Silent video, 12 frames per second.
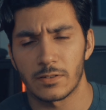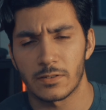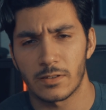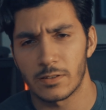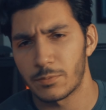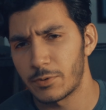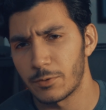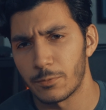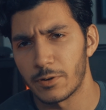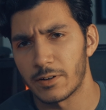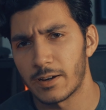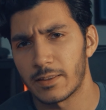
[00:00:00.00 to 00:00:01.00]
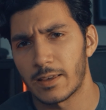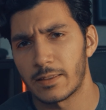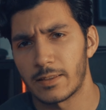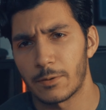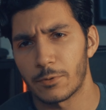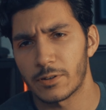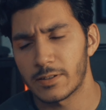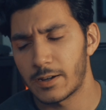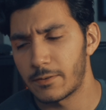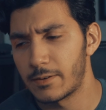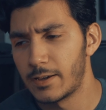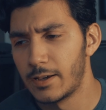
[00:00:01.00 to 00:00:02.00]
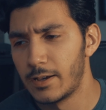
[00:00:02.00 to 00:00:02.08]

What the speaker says: It's pretty weird how that works out.